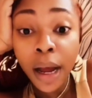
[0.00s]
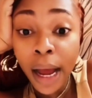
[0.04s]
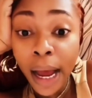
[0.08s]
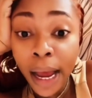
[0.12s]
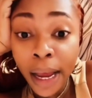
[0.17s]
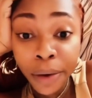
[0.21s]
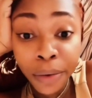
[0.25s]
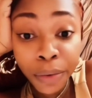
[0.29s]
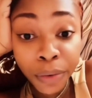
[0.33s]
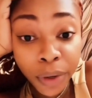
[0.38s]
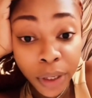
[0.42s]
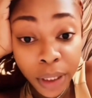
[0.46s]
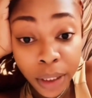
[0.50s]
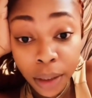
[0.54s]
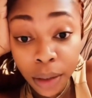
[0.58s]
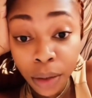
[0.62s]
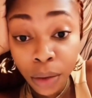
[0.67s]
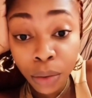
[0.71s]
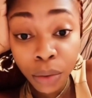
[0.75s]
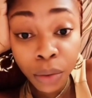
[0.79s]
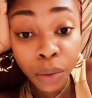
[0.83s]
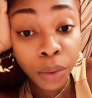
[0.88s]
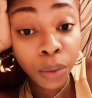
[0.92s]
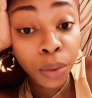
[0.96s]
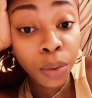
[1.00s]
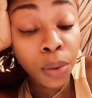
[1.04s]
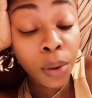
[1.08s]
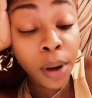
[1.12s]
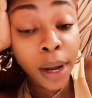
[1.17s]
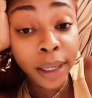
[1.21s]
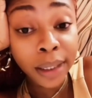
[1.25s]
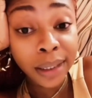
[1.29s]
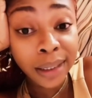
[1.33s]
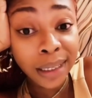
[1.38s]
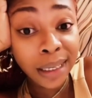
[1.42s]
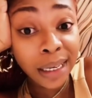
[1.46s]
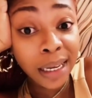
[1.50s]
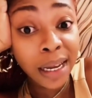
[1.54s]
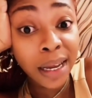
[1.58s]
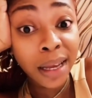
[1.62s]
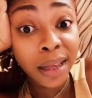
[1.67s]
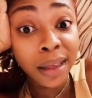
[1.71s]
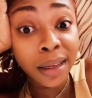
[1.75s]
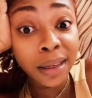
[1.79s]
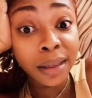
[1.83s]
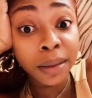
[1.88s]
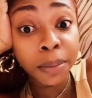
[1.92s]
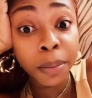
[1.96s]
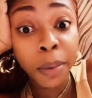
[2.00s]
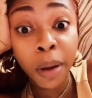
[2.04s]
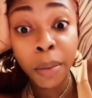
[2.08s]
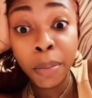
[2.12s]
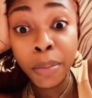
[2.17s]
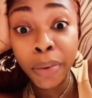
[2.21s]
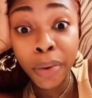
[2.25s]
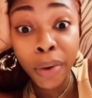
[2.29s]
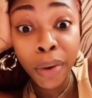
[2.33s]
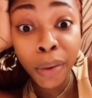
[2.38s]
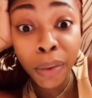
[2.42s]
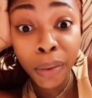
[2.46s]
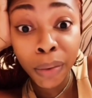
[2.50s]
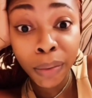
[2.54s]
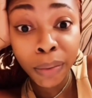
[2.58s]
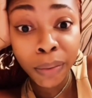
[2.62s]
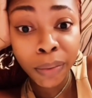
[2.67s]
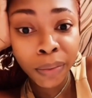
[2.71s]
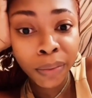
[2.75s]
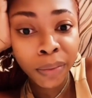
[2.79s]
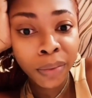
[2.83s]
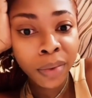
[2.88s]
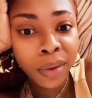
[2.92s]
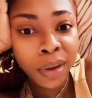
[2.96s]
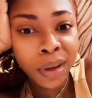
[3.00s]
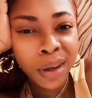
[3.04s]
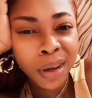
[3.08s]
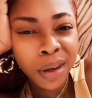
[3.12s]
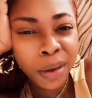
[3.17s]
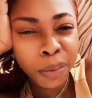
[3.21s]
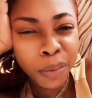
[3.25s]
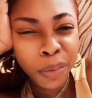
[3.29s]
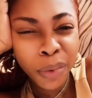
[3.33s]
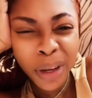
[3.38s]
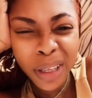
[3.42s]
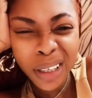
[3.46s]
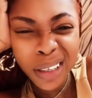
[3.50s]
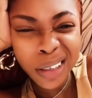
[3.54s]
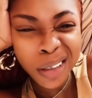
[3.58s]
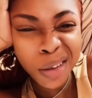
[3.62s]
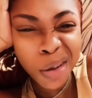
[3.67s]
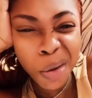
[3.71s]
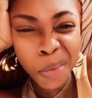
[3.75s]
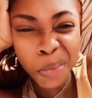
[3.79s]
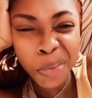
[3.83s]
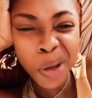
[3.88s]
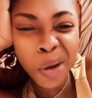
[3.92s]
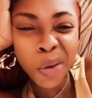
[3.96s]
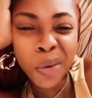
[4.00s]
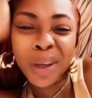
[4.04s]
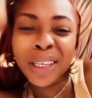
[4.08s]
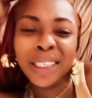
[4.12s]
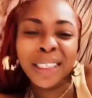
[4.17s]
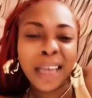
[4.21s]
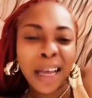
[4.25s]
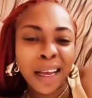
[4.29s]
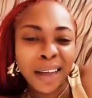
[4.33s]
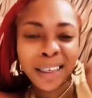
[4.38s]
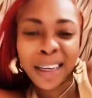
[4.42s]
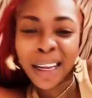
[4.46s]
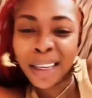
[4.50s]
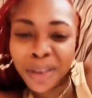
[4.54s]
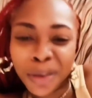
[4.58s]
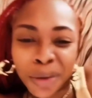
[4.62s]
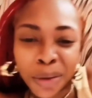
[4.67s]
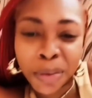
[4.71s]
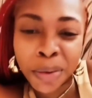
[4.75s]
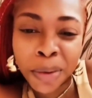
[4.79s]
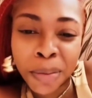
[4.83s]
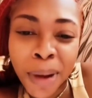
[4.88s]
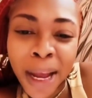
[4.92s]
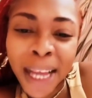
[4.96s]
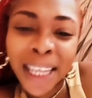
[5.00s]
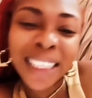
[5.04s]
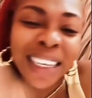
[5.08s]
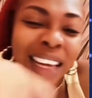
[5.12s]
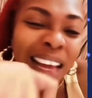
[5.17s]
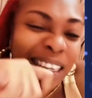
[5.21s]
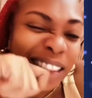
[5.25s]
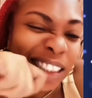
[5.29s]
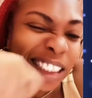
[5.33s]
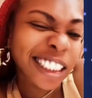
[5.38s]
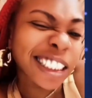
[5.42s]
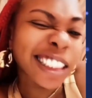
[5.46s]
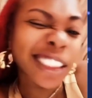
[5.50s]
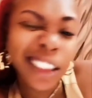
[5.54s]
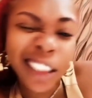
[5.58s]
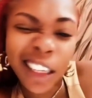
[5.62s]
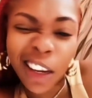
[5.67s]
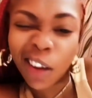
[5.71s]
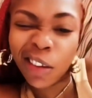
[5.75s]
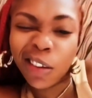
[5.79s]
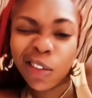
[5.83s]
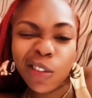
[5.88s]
I really don't know who has to hear this, but bro, breast is not pure water that you be biting. Yeah?